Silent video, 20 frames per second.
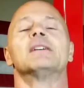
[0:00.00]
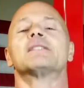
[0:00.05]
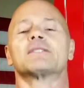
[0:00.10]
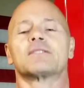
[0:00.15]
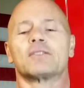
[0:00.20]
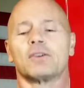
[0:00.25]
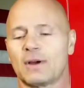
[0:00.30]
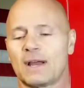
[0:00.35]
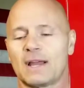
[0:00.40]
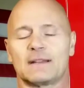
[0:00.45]

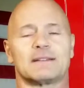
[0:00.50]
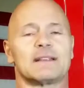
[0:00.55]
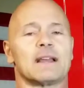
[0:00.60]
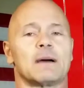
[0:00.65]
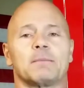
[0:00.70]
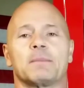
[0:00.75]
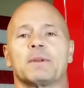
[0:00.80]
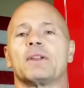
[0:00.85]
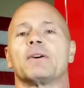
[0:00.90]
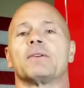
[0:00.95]
Go ahead
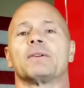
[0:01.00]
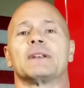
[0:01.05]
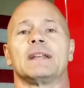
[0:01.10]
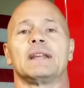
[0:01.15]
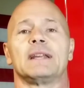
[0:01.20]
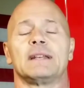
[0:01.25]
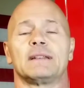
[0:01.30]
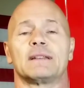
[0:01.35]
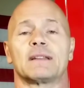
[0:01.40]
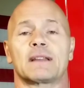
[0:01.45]
down below and
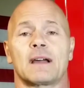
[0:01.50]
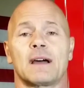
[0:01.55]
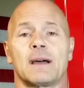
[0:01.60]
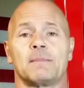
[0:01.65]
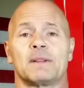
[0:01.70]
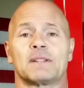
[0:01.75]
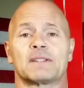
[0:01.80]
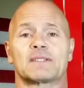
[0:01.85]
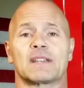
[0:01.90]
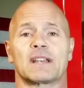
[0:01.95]
hit the
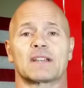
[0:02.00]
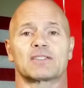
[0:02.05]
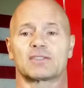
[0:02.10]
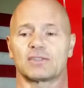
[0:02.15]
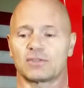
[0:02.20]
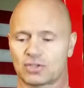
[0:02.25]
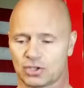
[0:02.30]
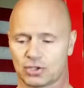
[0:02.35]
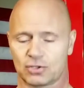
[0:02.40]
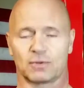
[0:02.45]
comments
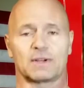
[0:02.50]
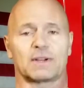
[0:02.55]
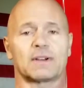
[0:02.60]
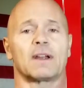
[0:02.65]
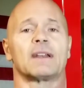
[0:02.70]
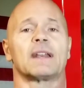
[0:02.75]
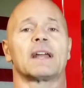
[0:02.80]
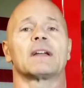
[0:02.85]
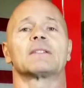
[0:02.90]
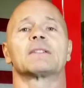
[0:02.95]
section, shoot it
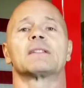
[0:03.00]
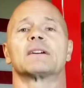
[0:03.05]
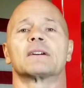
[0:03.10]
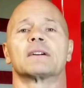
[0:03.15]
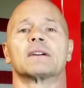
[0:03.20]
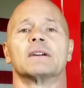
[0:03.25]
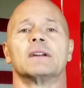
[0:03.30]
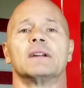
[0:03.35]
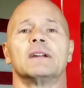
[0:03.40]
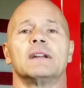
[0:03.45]
on out
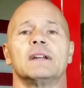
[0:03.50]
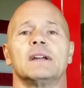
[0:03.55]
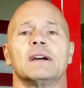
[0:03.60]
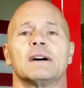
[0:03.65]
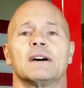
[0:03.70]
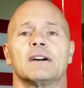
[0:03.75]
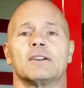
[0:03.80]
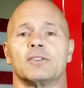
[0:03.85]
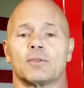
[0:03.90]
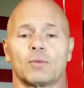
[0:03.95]
there.
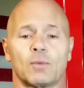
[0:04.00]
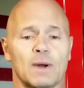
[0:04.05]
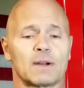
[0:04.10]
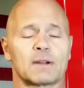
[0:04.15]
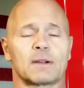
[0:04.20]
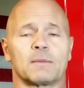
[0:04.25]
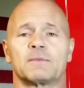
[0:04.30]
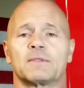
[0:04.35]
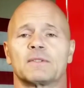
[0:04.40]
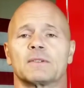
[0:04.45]
You're
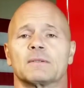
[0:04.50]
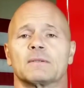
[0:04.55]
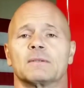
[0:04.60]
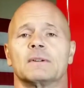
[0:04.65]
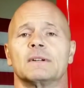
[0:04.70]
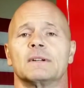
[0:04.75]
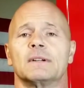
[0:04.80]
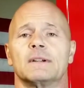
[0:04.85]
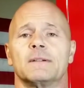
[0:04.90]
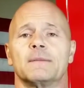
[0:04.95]
welcome to,
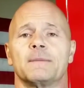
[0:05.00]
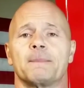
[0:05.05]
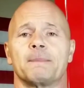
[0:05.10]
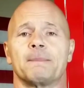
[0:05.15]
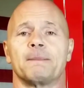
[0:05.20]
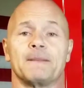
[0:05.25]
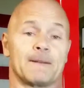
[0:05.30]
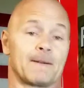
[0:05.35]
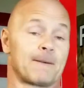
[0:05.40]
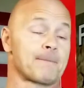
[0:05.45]

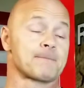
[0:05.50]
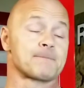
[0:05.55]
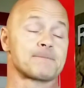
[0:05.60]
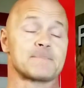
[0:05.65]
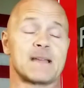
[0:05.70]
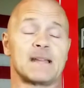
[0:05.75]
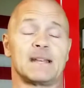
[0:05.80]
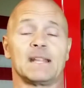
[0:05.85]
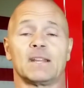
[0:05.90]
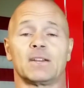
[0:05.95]
you know,
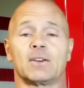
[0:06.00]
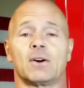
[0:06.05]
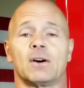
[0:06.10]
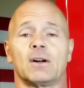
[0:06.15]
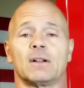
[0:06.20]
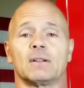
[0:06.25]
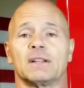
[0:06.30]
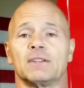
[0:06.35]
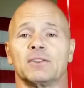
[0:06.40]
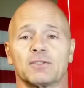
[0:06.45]
any and
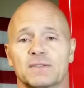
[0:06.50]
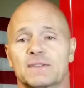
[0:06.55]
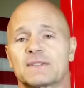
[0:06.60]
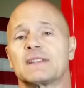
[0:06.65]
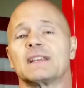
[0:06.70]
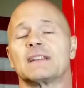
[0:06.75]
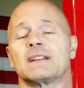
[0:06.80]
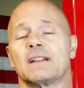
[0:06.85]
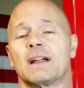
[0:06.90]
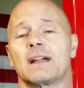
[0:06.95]
all. And you'll
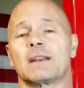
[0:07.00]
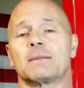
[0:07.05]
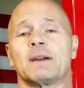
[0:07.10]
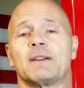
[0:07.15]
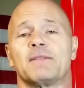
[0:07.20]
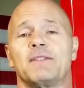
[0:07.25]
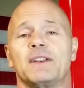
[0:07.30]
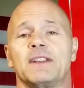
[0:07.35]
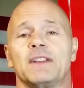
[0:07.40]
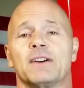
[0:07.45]
see in a lot of
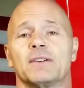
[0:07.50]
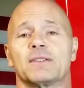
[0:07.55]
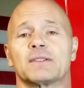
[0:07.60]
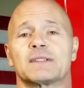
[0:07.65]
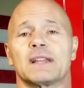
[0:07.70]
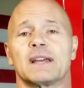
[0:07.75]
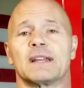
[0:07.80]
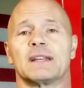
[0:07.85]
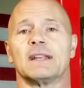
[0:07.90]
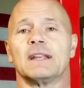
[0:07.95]
my videos
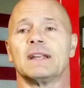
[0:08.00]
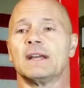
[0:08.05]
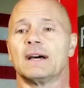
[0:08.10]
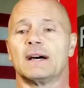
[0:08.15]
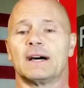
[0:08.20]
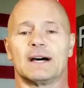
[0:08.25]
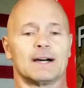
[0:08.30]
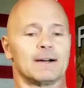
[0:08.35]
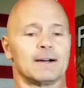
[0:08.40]
that